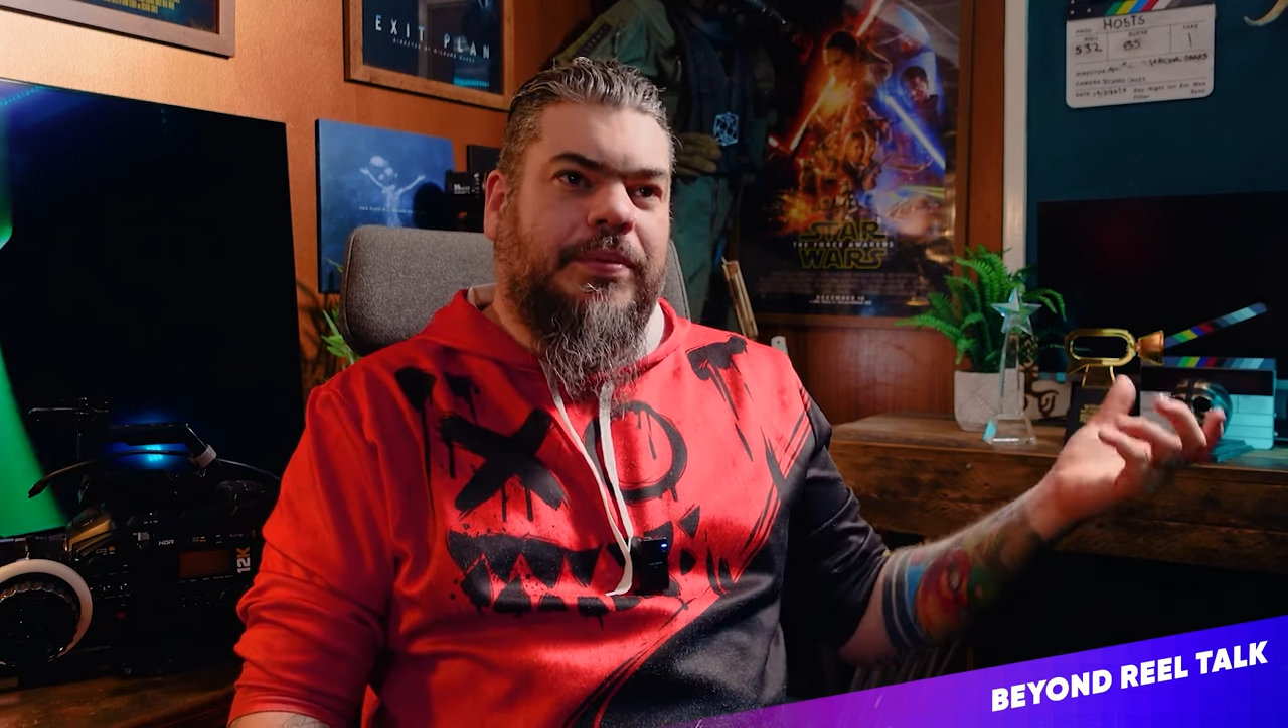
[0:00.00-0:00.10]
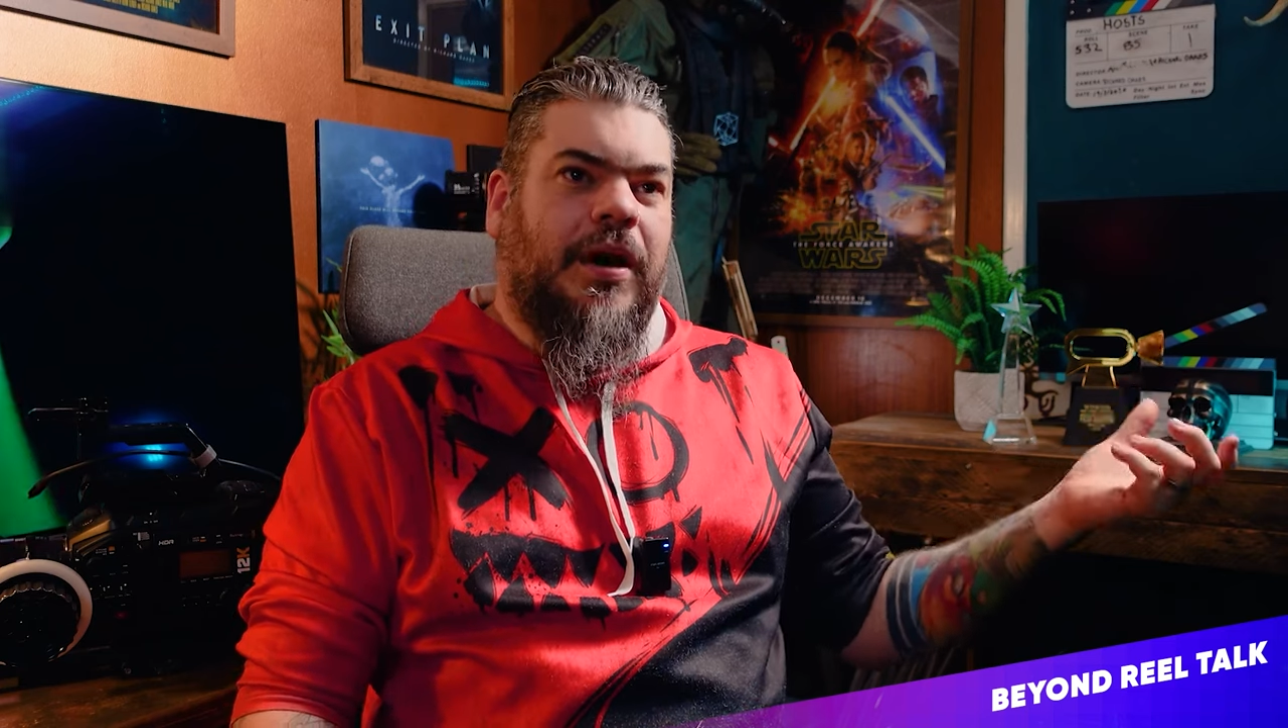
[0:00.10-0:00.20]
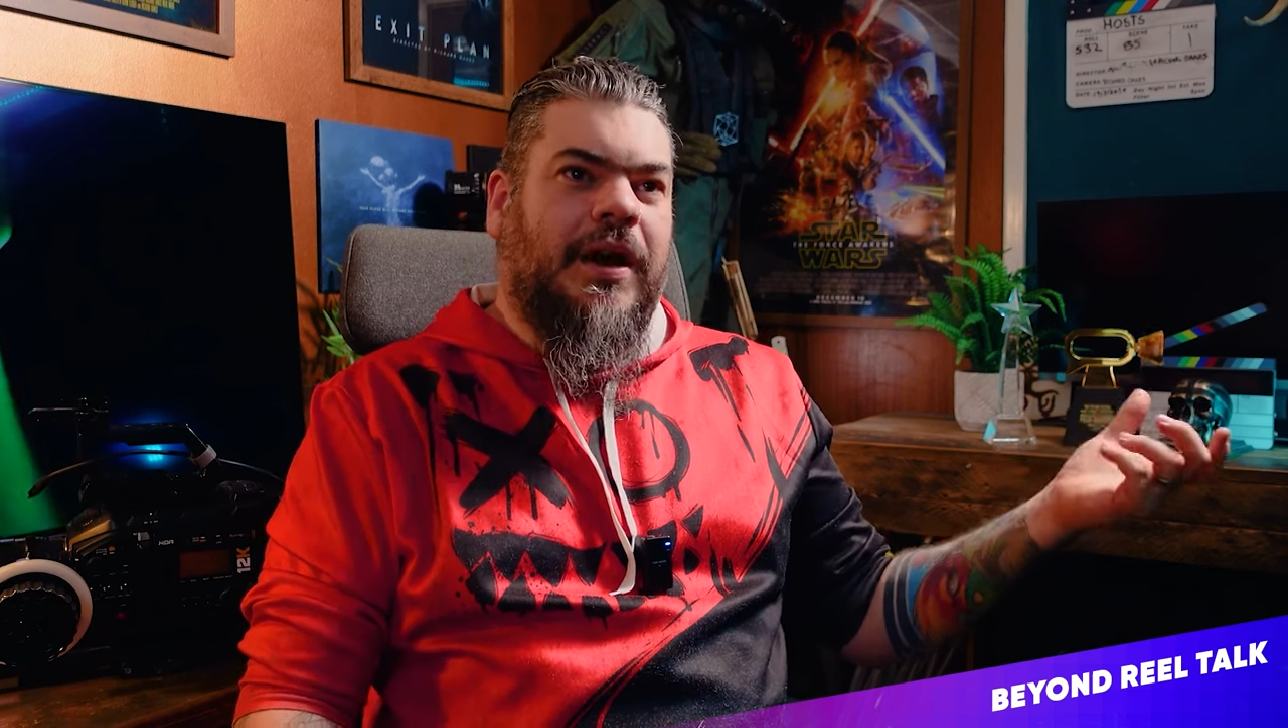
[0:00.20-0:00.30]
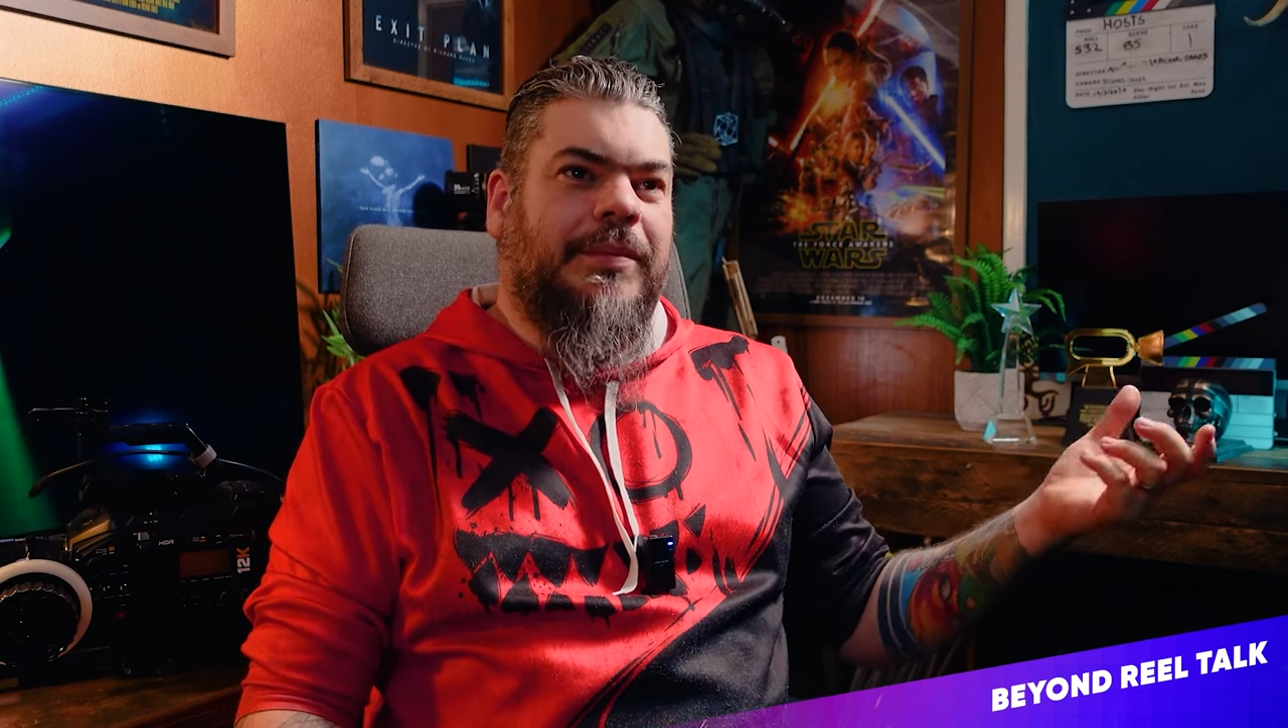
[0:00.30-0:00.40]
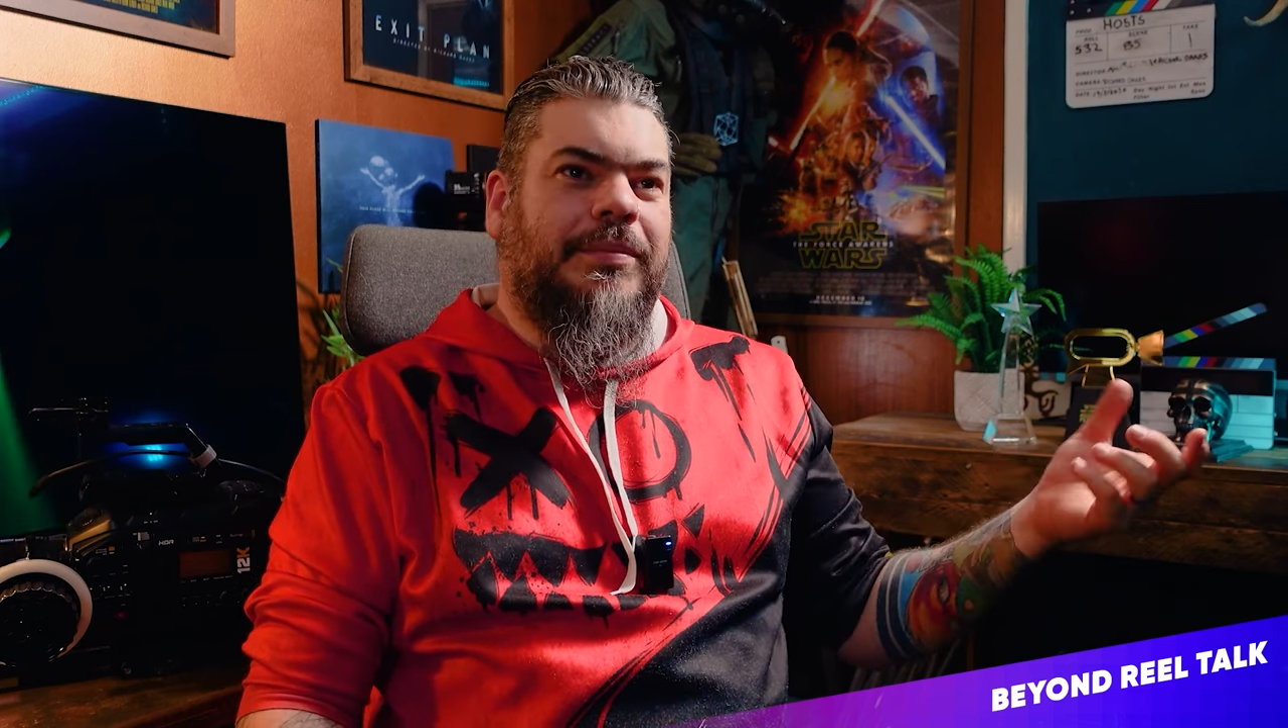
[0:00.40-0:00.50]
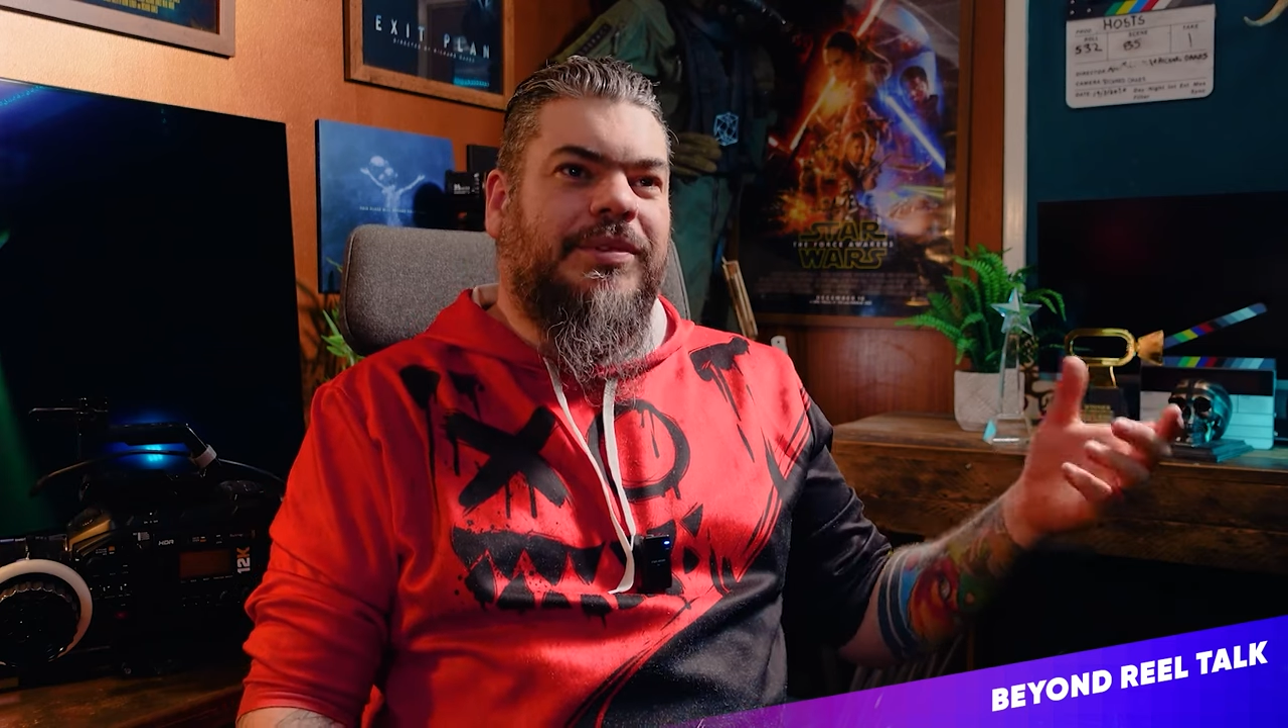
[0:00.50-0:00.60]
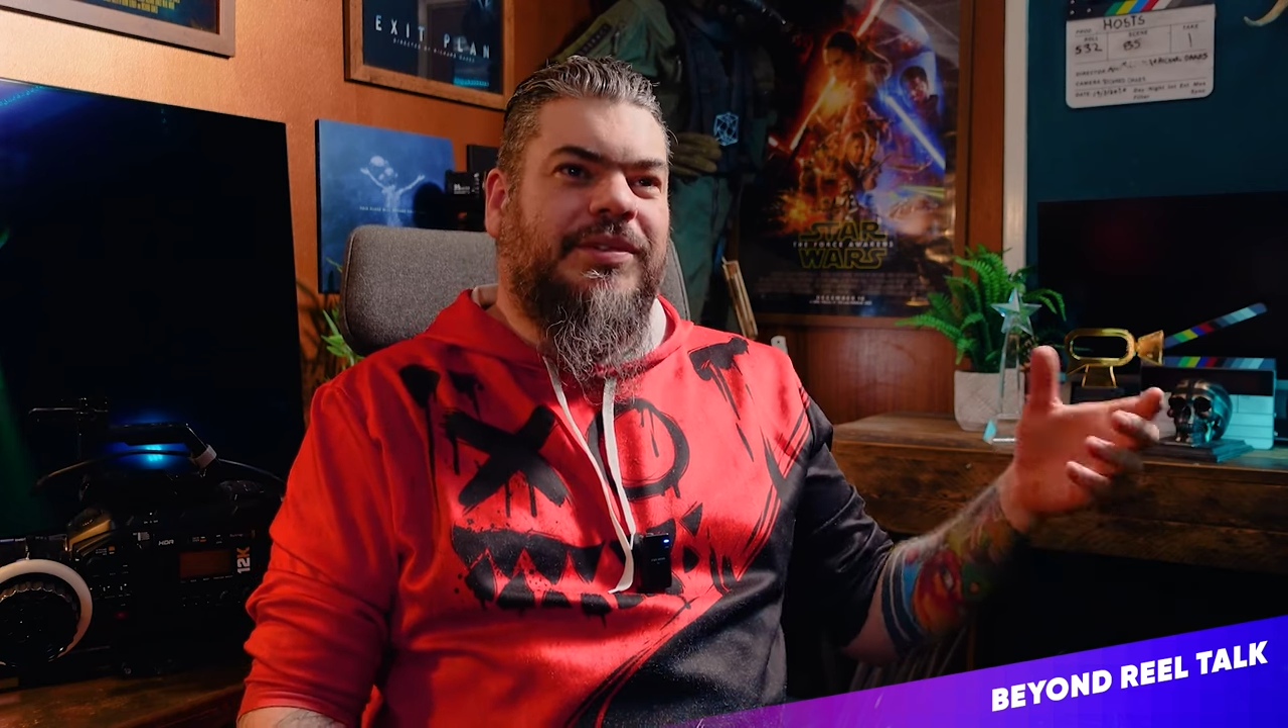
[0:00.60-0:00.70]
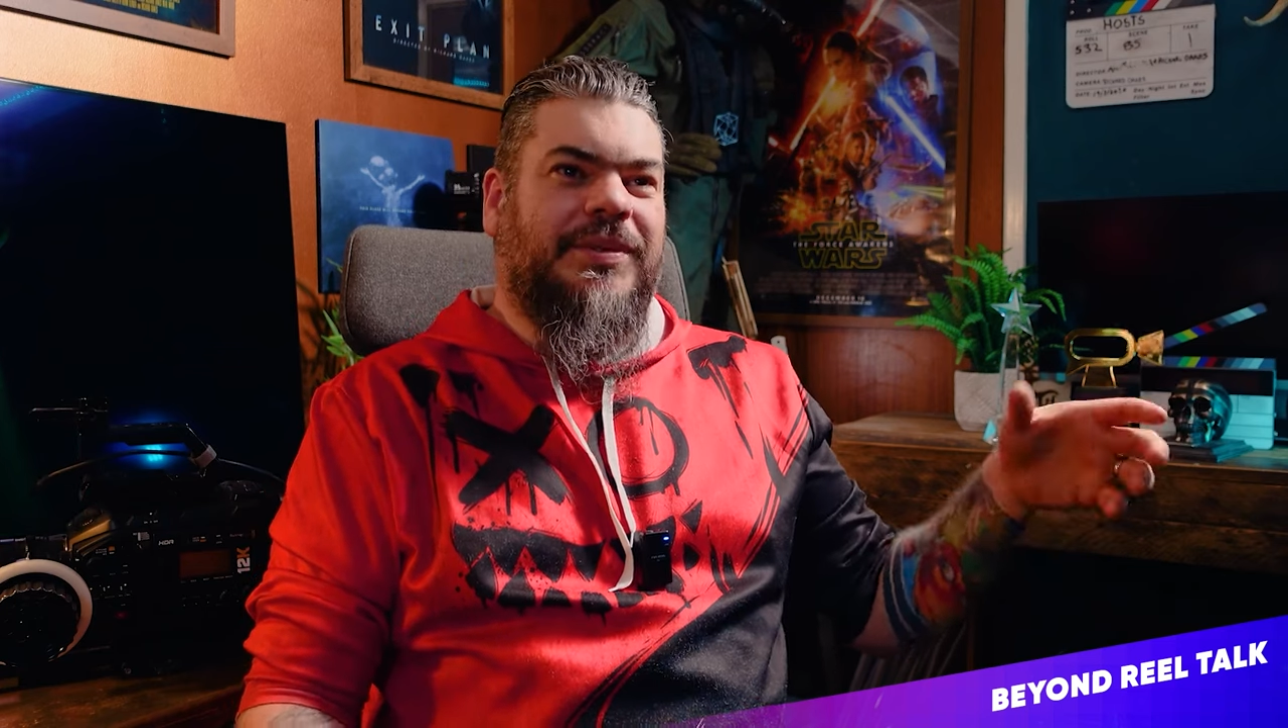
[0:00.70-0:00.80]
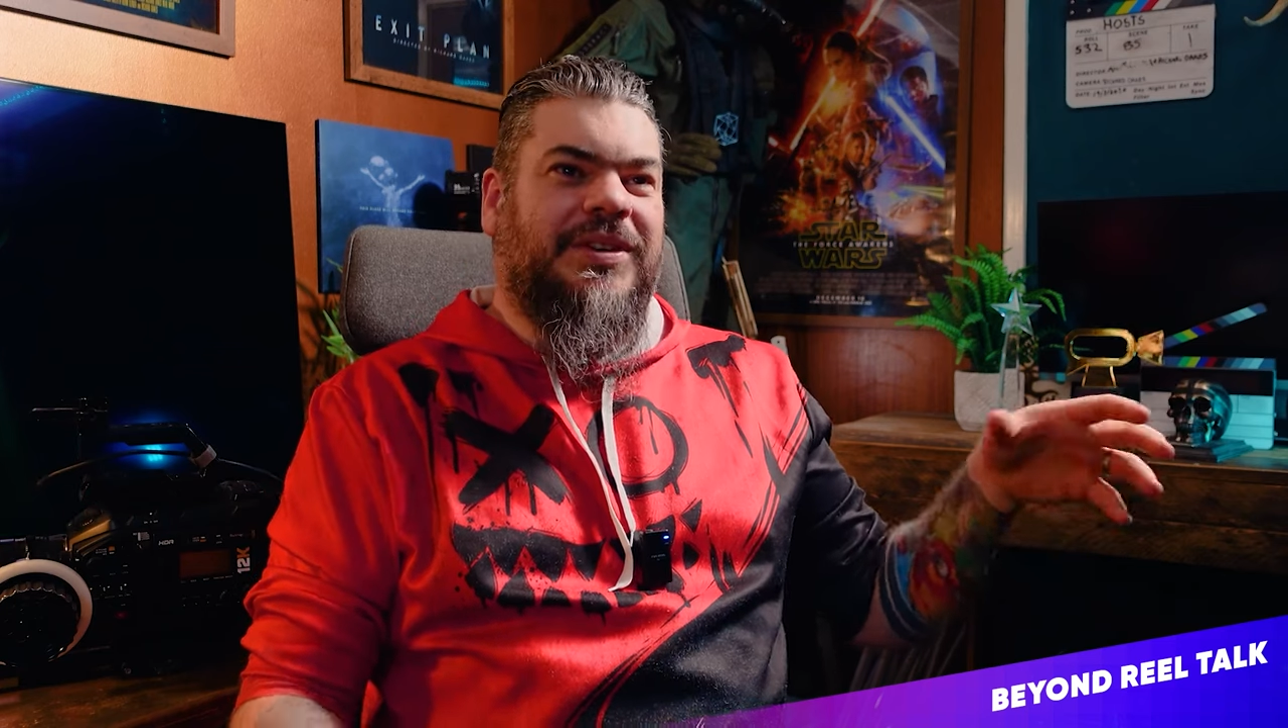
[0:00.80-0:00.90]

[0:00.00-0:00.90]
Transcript: Primes,